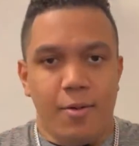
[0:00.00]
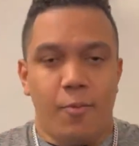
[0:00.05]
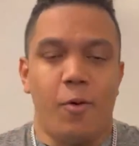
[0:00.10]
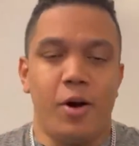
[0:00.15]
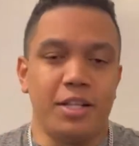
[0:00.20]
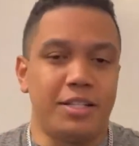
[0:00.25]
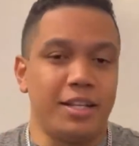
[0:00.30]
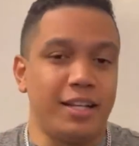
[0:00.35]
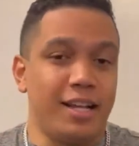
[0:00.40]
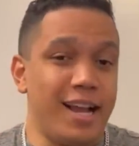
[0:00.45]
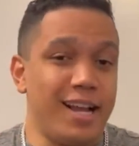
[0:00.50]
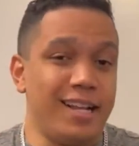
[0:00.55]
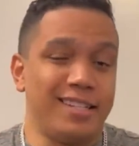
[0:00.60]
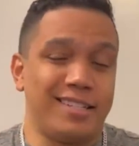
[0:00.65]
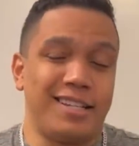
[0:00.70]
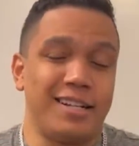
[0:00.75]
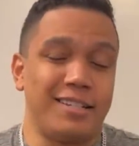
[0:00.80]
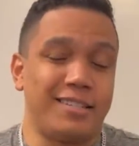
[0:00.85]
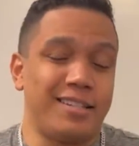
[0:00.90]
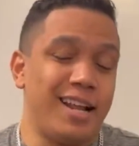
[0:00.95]
Once
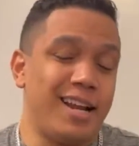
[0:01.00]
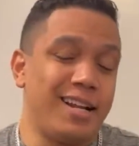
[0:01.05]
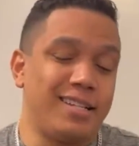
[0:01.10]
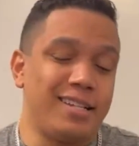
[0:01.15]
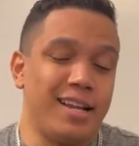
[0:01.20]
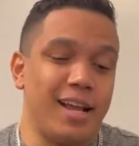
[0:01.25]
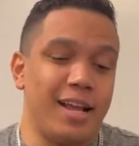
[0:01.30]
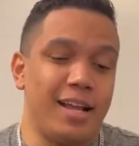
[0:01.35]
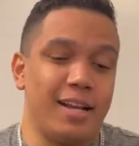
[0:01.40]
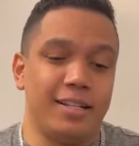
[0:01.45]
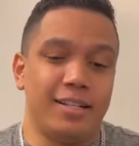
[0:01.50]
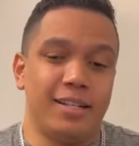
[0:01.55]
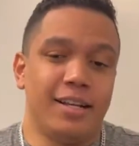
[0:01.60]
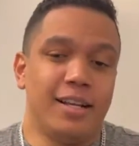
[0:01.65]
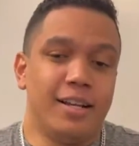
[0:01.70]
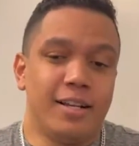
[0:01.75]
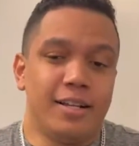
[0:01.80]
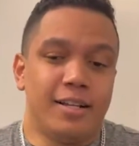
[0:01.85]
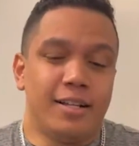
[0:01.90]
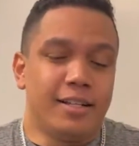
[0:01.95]
again, 6 out of 10.
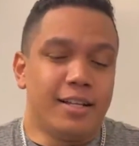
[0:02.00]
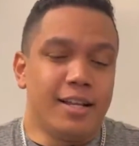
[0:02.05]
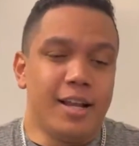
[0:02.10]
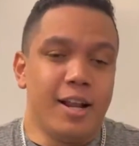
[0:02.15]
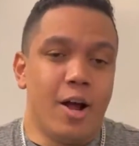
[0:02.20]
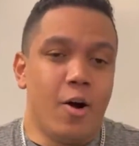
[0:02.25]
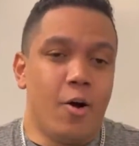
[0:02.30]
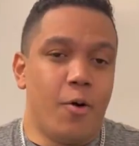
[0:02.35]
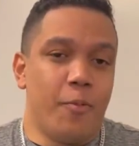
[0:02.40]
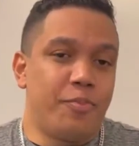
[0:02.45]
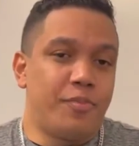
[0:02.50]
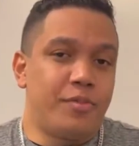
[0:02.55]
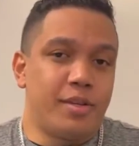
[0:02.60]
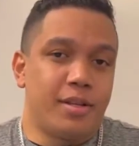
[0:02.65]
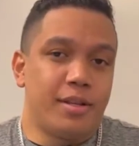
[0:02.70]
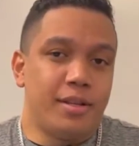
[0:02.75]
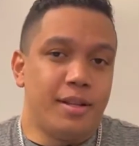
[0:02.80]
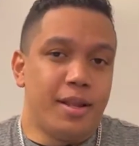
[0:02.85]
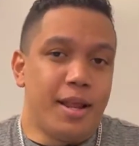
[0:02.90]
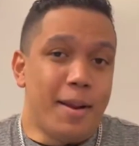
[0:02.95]
You know,
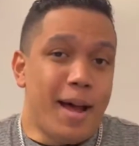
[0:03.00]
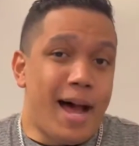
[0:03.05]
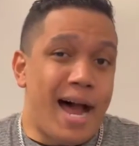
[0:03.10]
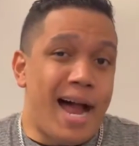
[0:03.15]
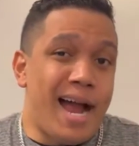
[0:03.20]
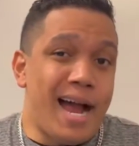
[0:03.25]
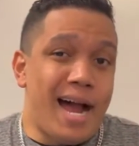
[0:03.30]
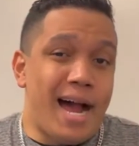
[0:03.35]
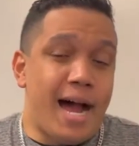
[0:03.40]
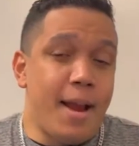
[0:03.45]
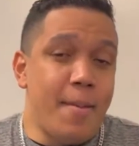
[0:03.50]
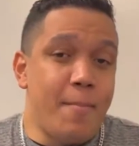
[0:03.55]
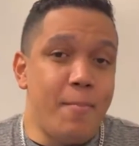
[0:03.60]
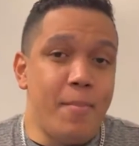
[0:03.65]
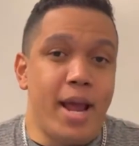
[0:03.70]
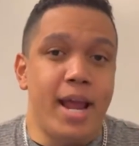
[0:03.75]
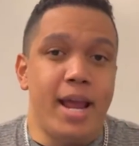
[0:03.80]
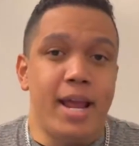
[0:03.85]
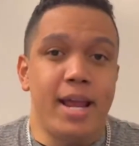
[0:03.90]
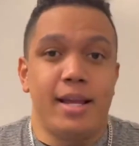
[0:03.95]
I
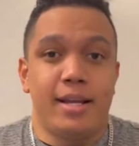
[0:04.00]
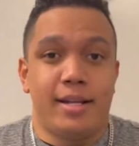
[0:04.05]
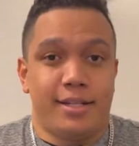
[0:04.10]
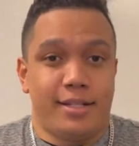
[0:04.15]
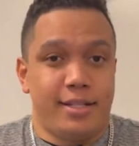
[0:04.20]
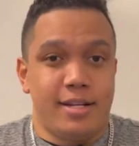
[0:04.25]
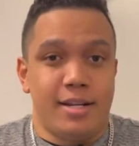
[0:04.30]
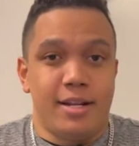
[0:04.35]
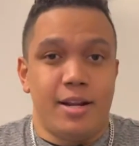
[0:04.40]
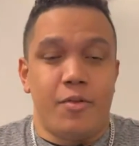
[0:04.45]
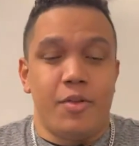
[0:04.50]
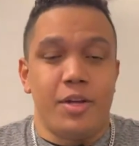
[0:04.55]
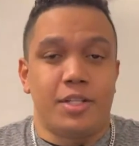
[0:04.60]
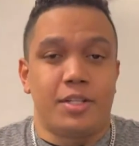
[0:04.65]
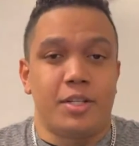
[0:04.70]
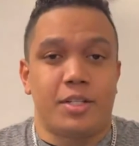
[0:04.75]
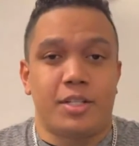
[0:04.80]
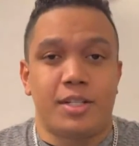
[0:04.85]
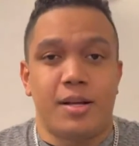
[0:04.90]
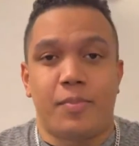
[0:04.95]
may, you know,
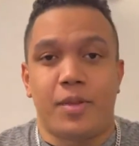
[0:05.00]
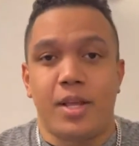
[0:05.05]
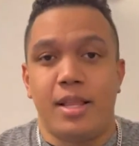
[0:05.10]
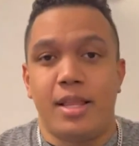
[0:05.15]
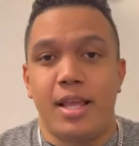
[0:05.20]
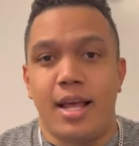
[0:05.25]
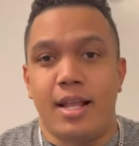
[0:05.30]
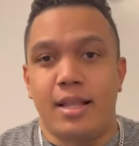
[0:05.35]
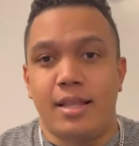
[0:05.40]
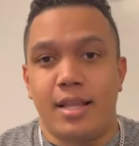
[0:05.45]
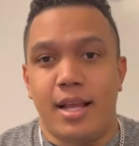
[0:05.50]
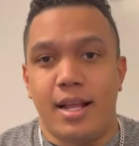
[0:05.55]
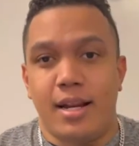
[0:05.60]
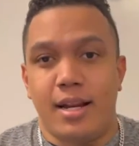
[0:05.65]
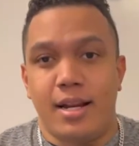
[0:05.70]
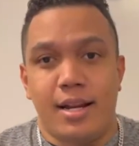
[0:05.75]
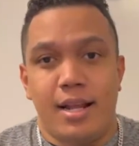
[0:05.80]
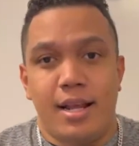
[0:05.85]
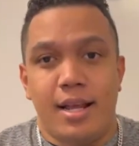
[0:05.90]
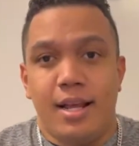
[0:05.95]
this is something
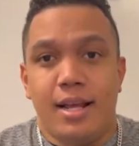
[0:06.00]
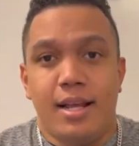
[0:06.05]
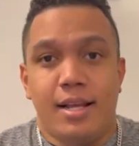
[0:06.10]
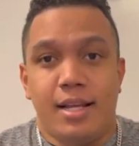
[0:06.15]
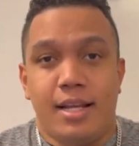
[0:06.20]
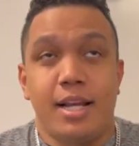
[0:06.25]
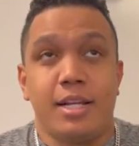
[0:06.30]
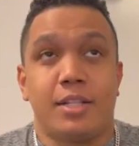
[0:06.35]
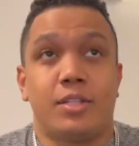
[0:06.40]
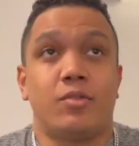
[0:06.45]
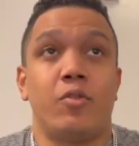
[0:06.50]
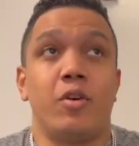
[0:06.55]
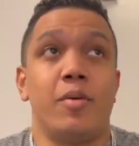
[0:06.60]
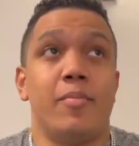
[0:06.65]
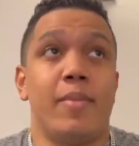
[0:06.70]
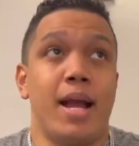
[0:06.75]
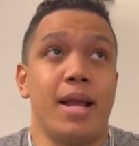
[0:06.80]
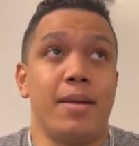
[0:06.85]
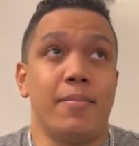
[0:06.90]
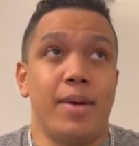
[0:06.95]
that
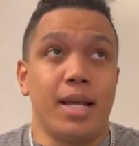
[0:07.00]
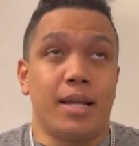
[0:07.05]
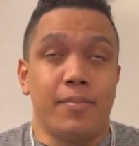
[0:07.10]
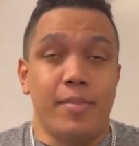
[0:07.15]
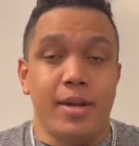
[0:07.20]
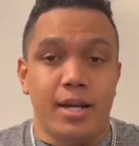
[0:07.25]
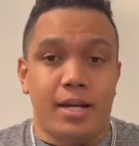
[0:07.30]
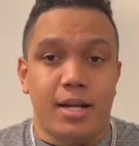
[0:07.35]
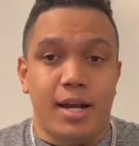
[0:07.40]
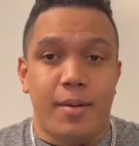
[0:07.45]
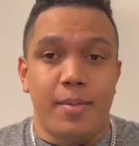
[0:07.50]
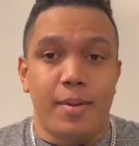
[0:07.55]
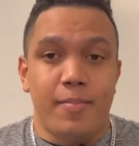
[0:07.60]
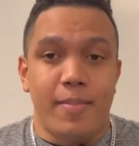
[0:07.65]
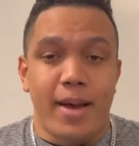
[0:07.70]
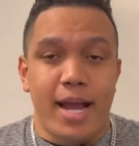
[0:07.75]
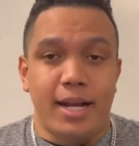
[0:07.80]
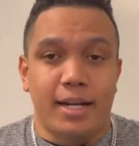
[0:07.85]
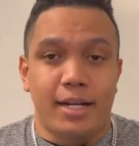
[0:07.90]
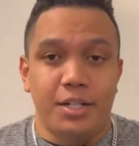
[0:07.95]
history might make me
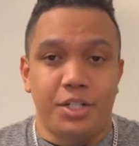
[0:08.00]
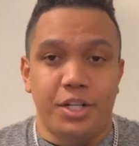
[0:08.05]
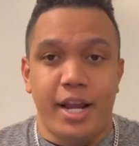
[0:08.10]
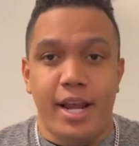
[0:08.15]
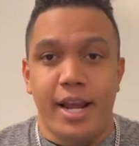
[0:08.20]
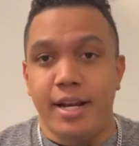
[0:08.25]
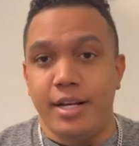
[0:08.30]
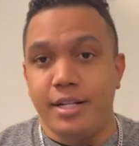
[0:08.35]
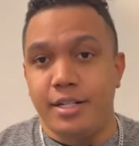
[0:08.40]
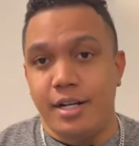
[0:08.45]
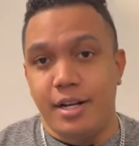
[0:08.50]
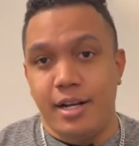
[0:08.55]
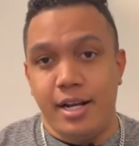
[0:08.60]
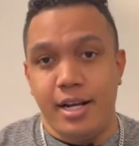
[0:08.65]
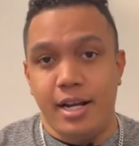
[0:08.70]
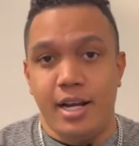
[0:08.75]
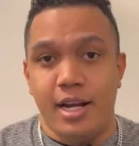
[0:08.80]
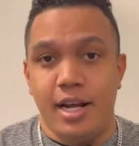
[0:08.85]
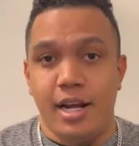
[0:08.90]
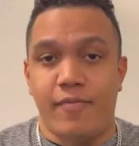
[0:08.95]
coming back and change
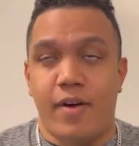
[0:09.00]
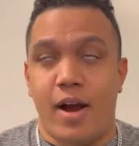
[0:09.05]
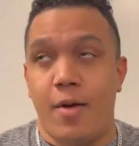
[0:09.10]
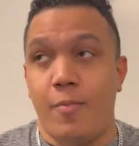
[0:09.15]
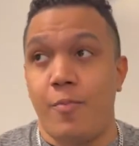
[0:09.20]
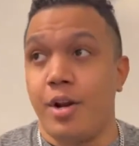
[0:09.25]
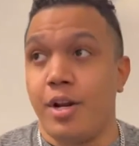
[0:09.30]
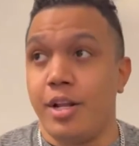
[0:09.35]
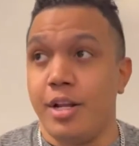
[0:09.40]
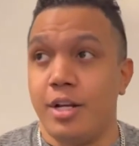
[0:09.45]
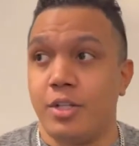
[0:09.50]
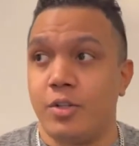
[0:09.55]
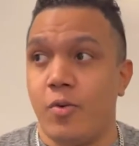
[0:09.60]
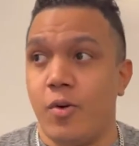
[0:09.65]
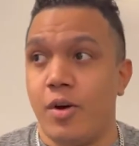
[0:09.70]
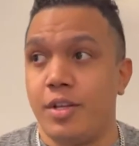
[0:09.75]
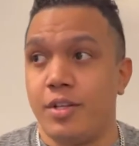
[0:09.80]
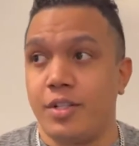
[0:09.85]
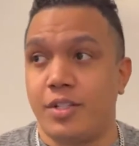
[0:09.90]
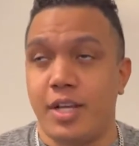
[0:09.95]
if I really
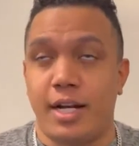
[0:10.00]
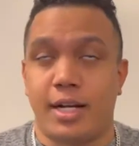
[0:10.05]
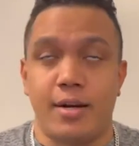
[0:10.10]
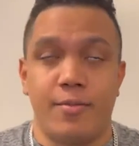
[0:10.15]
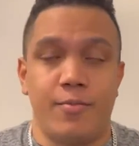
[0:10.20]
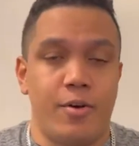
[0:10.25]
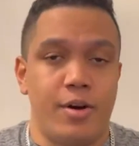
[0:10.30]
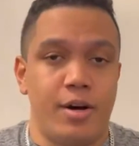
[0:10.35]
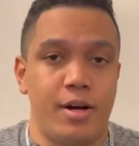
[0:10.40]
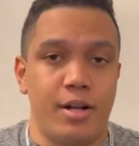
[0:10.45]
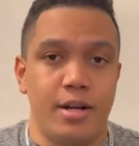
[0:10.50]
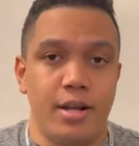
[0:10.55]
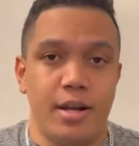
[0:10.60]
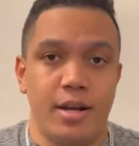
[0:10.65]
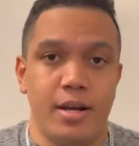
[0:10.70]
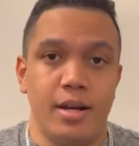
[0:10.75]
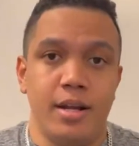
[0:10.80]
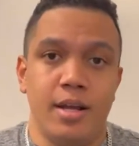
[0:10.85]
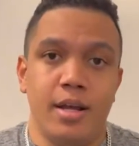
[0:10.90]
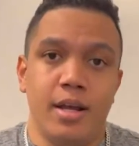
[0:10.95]
enjoy the second one,
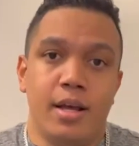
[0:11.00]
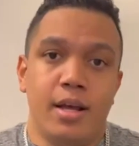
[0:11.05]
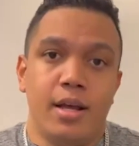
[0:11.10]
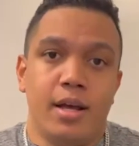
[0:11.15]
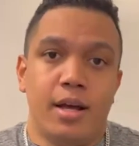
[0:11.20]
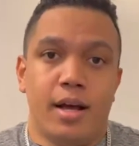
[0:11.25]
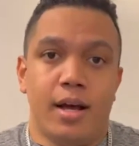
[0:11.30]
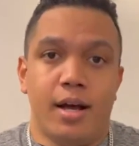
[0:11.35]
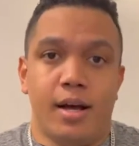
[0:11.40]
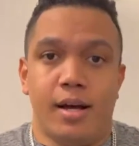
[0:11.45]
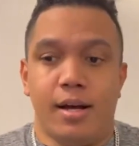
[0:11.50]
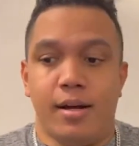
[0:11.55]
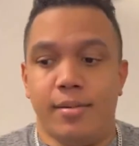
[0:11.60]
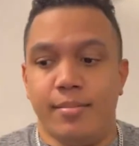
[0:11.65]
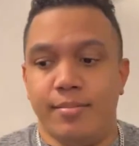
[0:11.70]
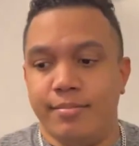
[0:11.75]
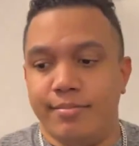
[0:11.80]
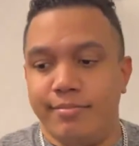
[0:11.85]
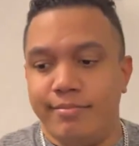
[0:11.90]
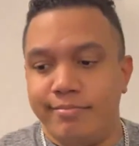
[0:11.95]

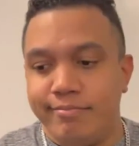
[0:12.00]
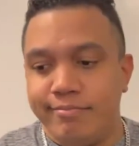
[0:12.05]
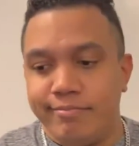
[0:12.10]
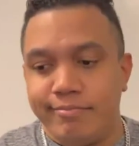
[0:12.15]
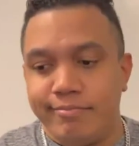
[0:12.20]
and